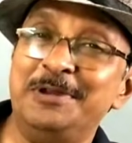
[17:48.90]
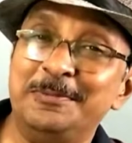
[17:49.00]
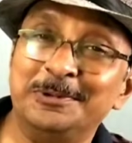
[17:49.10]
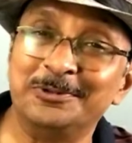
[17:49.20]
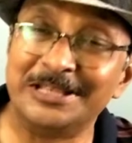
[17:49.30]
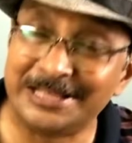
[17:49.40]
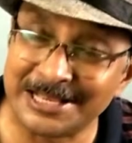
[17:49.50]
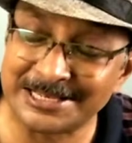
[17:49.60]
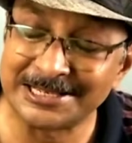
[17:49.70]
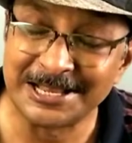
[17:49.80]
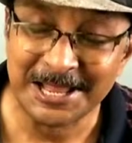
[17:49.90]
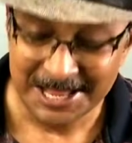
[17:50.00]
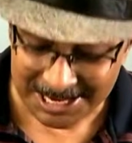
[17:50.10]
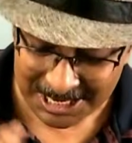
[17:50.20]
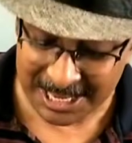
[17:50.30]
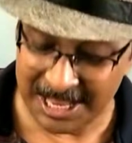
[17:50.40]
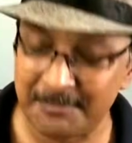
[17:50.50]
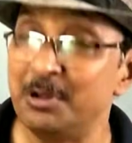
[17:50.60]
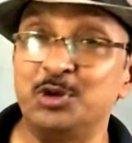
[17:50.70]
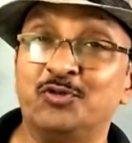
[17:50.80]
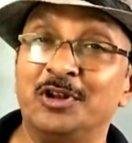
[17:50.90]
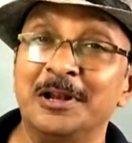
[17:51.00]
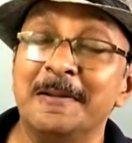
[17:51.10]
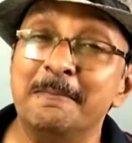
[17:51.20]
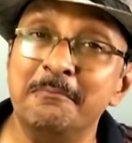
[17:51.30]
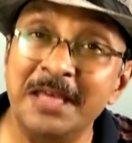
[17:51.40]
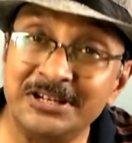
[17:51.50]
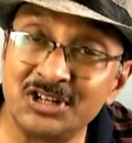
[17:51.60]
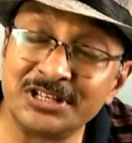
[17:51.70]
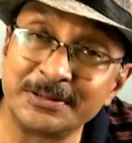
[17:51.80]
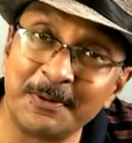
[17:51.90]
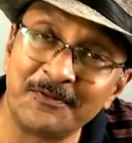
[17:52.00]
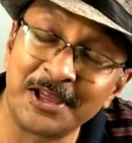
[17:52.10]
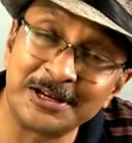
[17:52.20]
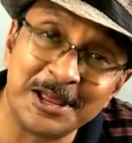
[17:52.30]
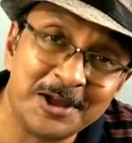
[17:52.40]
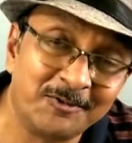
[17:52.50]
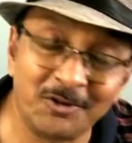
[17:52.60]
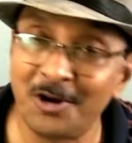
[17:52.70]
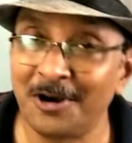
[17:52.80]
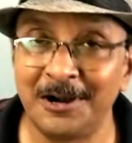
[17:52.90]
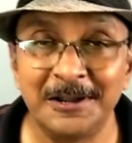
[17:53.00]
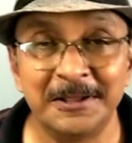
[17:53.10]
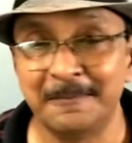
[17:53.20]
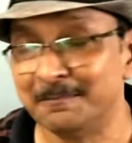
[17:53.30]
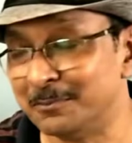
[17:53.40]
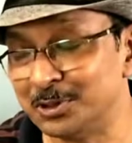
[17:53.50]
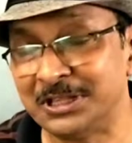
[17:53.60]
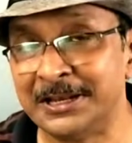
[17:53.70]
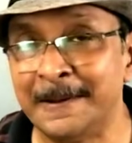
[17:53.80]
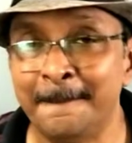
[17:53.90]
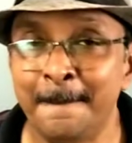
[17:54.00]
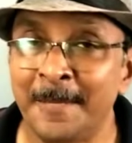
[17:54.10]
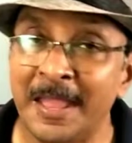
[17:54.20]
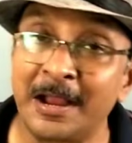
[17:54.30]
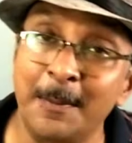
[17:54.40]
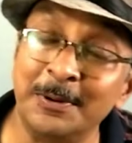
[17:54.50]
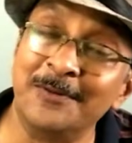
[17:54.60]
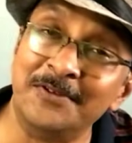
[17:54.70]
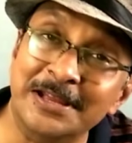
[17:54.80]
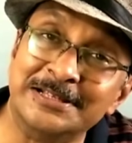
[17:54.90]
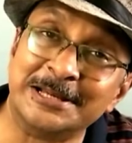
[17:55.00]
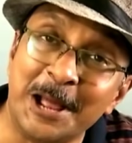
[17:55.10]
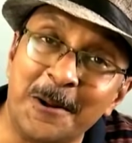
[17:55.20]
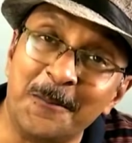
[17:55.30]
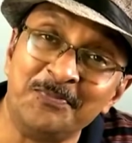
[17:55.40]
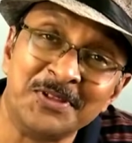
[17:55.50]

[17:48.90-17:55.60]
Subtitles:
people with this beautiful mentalism effect for more than a couple of years now.